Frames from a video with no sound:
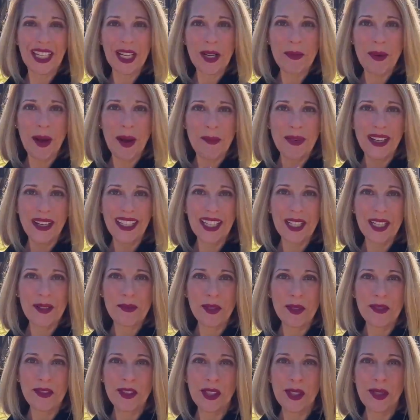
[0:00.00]
about making a move
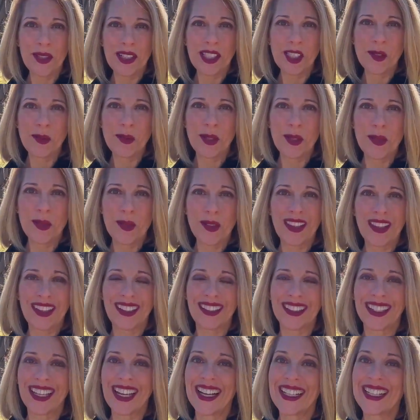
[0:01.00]
to Greensboro, North
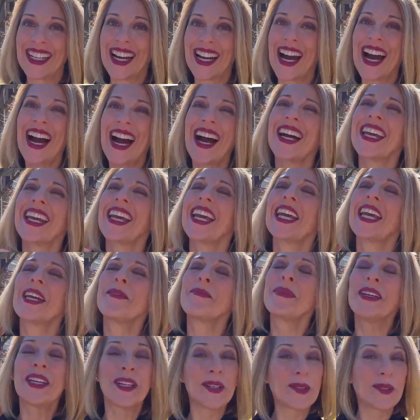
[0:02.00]
Carolina? I am
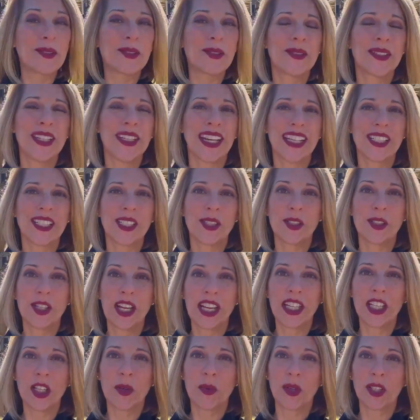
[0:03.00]
here today to take
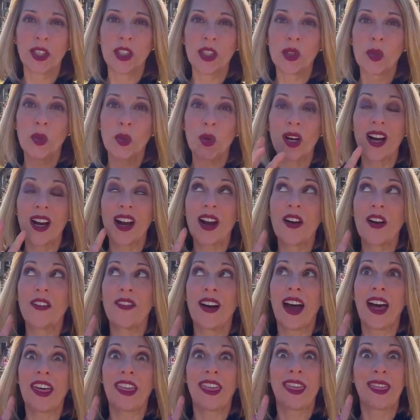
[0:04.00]
you on a tour of
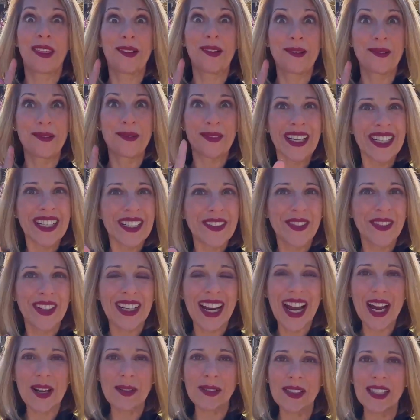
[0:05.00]
3 different
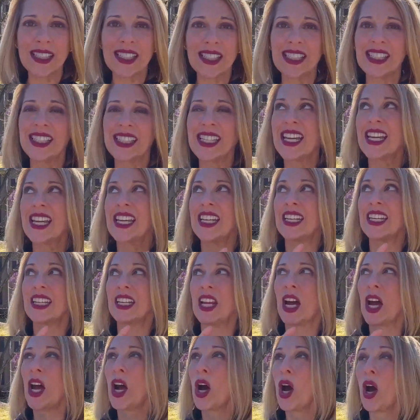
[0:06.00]
houses in
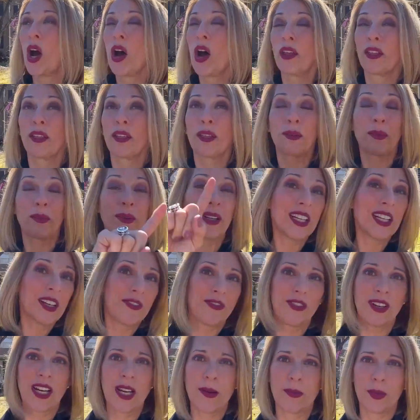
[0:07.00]
3
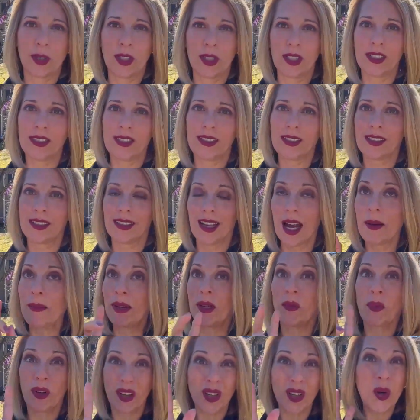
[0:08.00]
different neighborhoods. I mean,
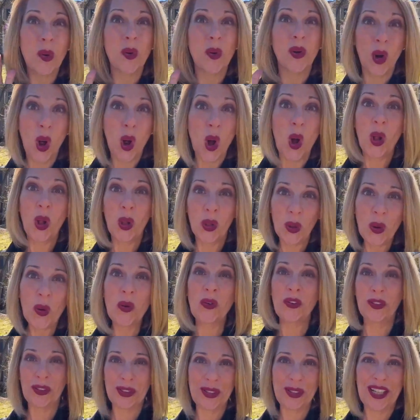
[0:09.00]
we're going all over
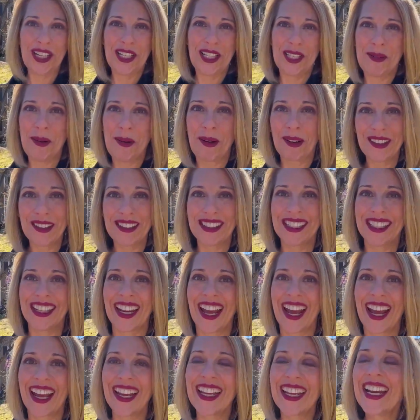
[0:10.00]
Greensboro
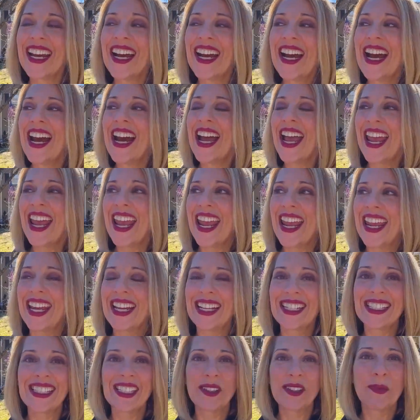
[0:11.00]
today,
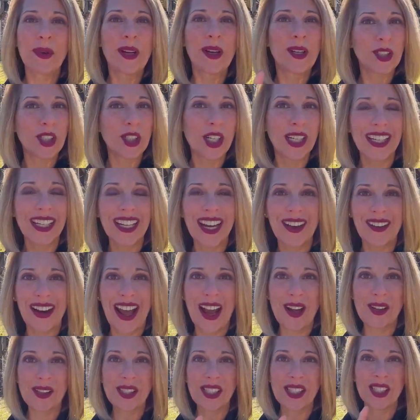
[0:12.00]
and we are checking out
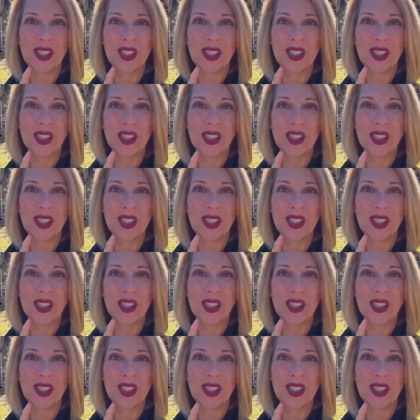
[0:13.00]
houses